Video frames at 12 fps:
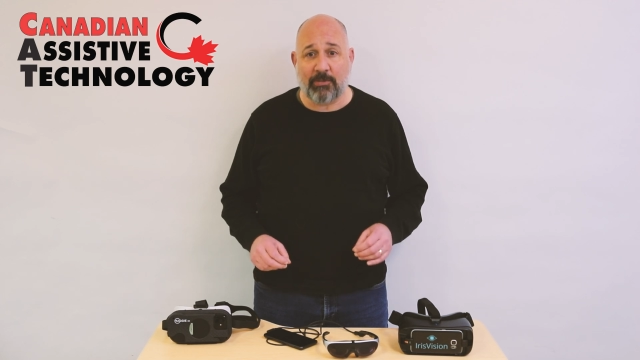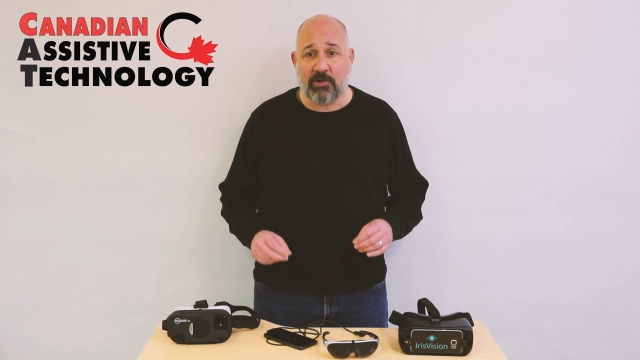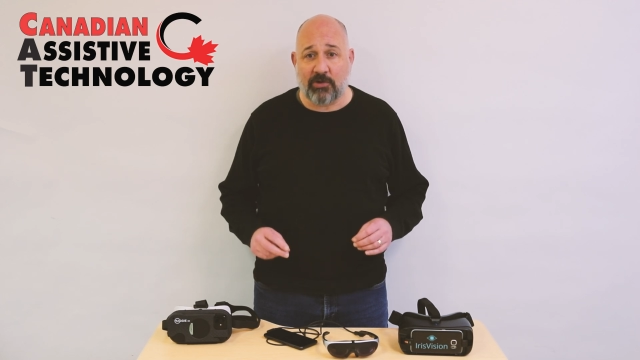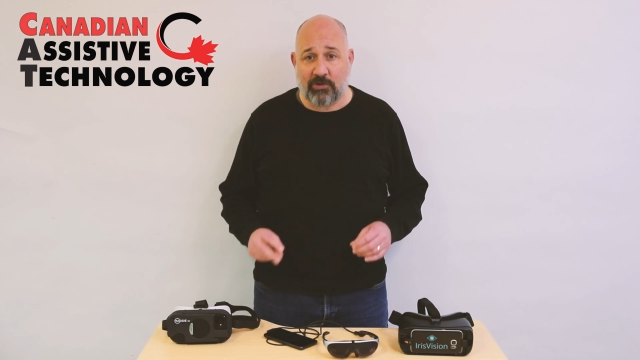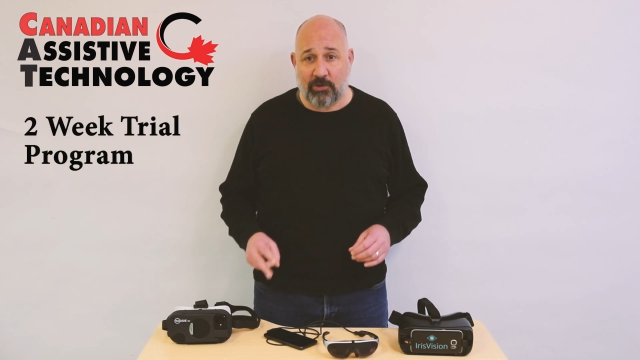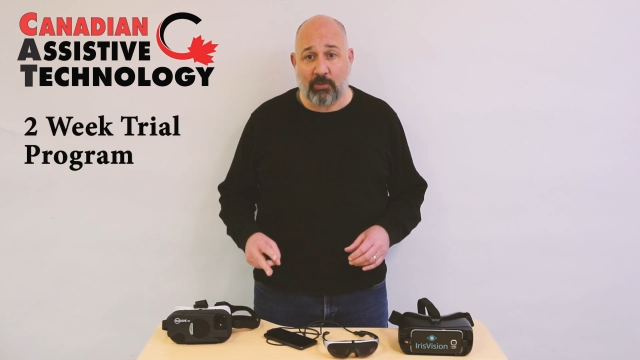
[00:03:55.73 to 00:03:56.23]
up
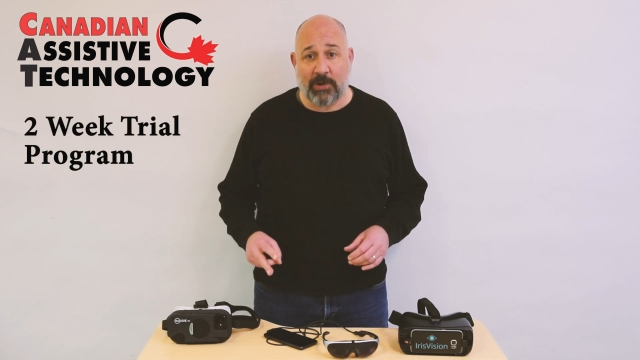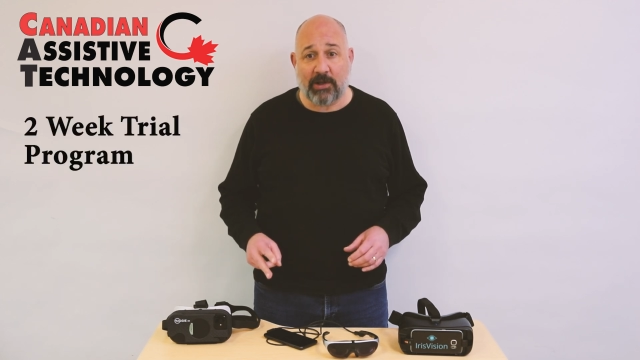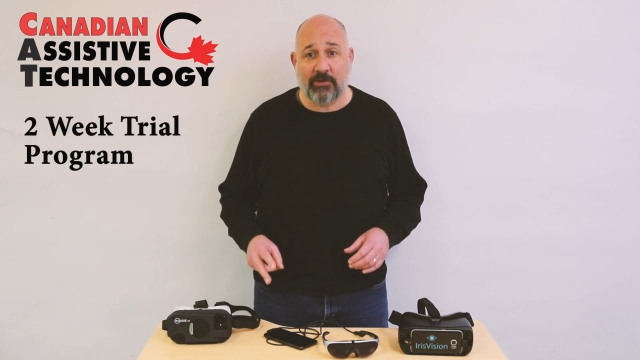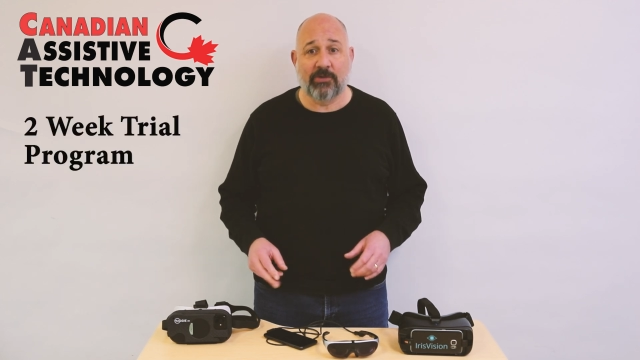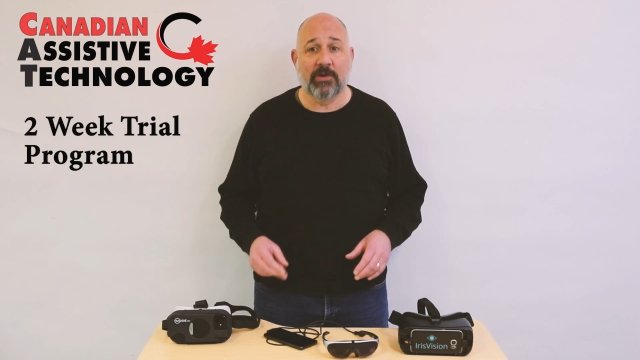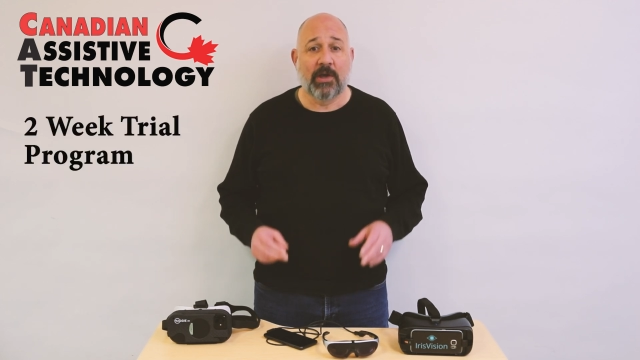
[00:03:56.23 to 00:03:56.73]
to 2
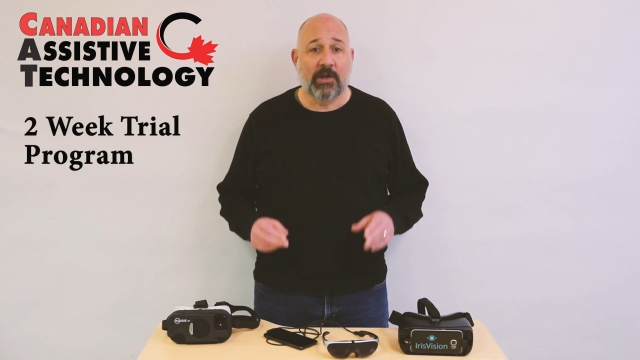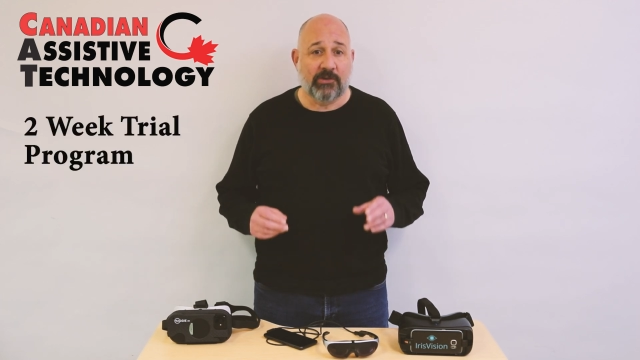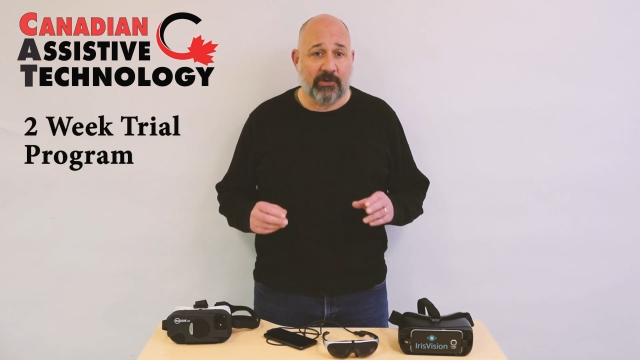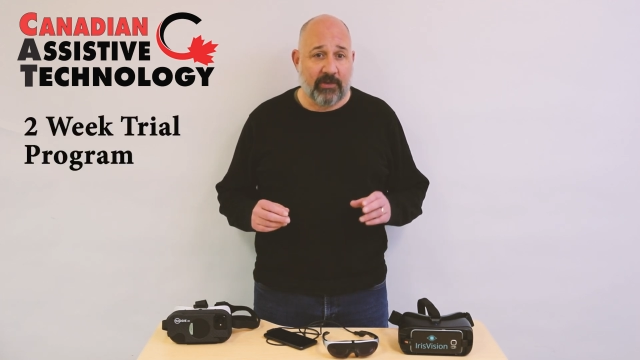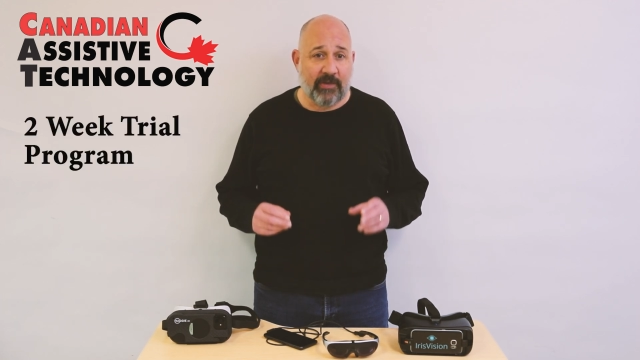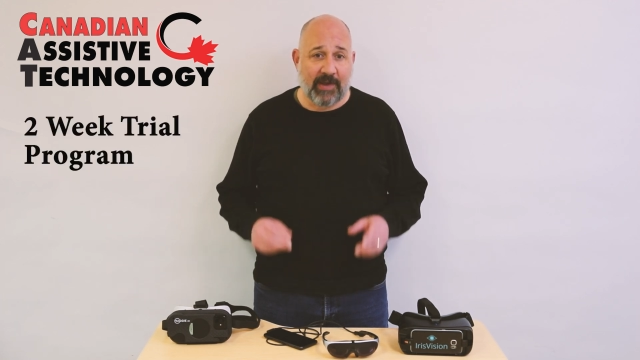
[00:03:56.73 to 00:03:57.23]
weeks
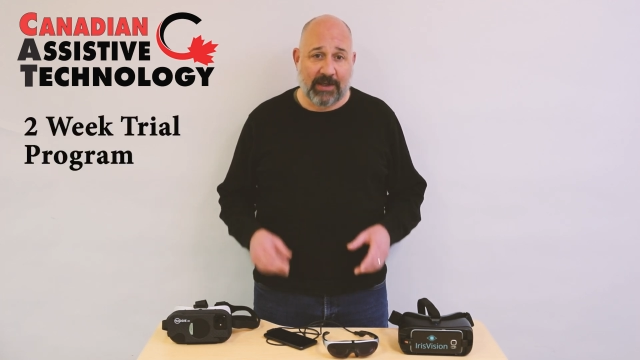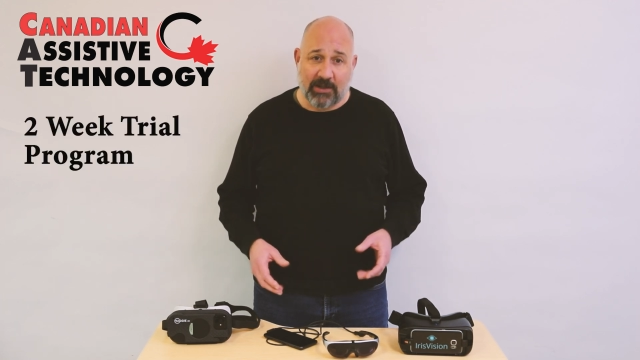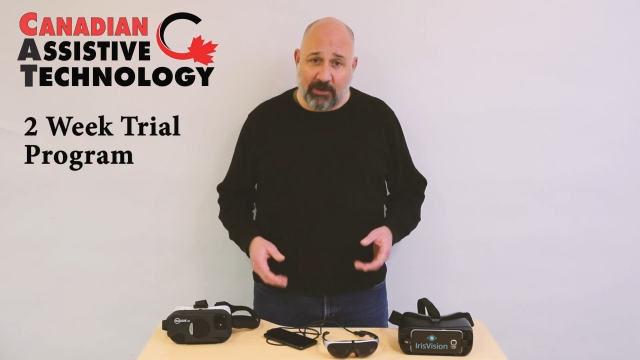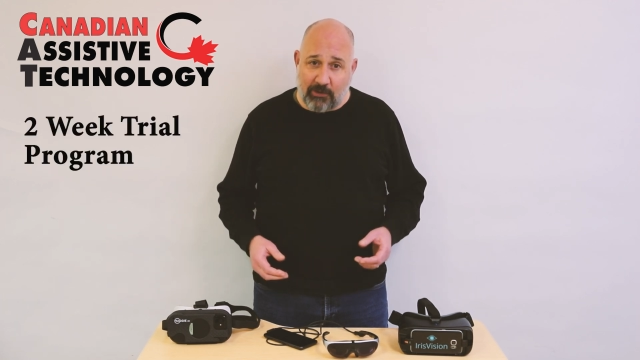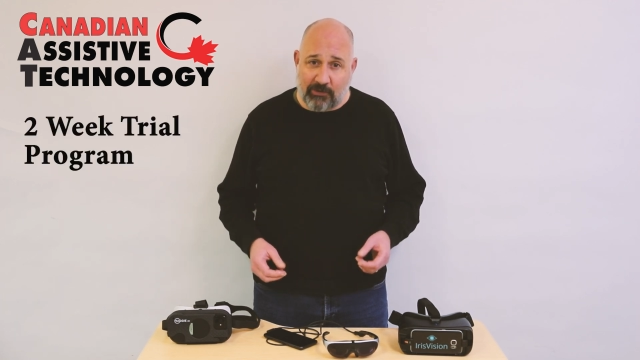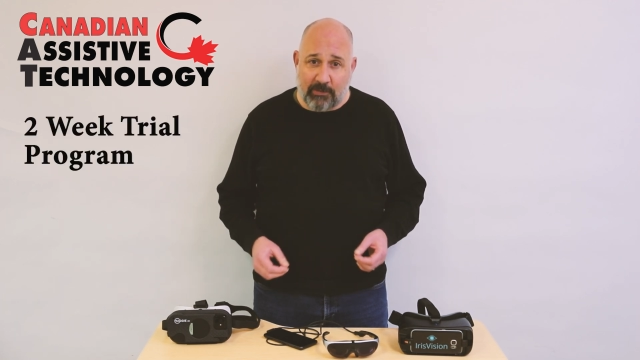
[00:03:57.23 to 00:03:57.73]
so that they
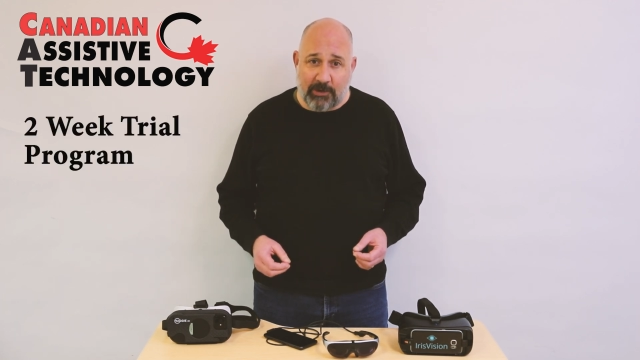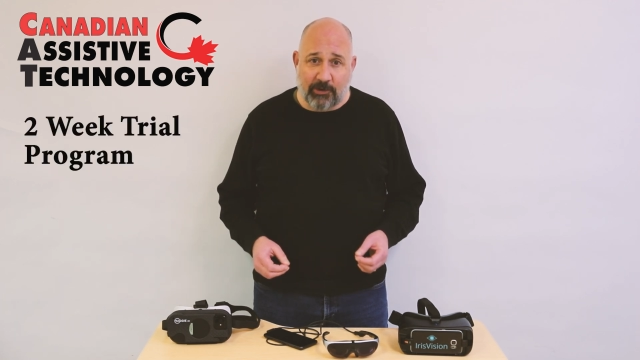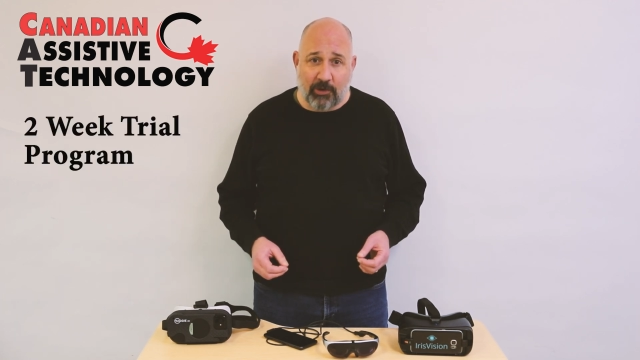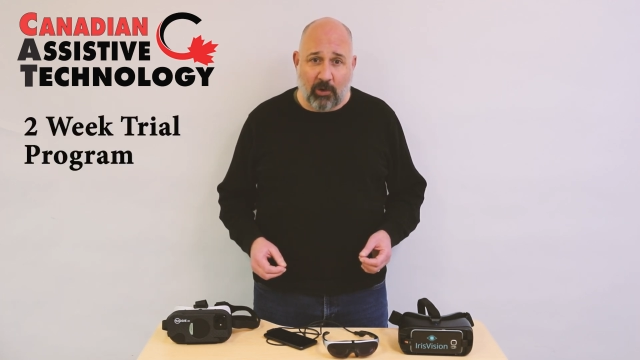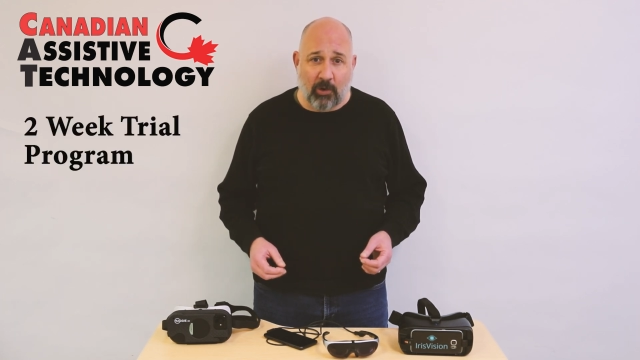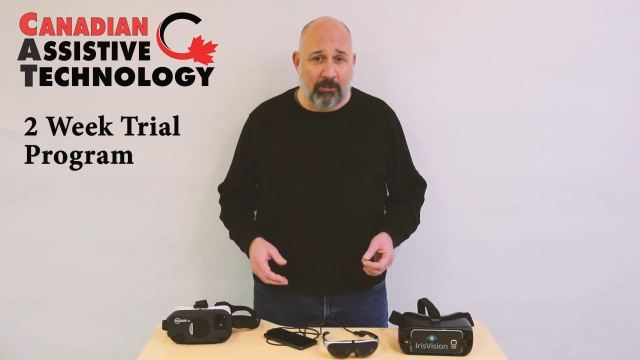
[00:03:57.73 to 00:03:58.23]
can use them in
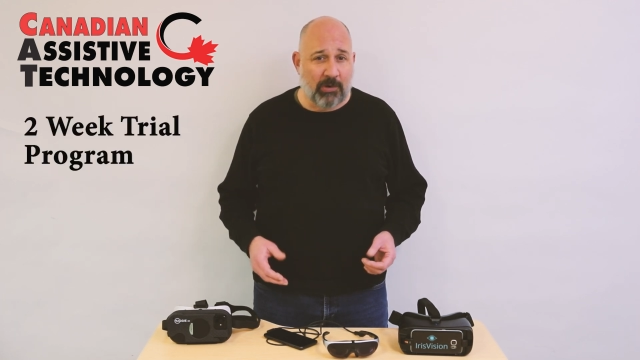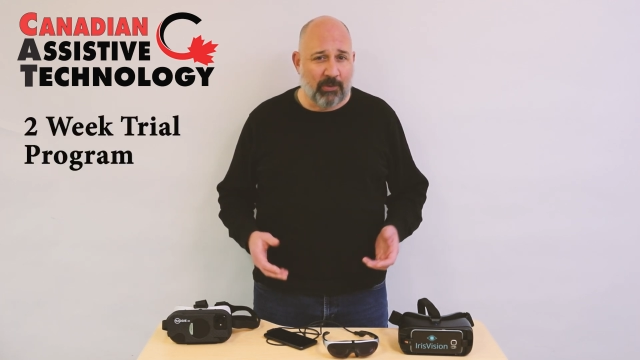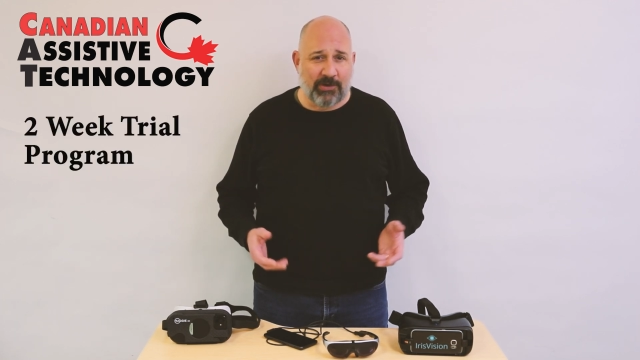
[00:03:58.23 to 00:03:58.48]
their home,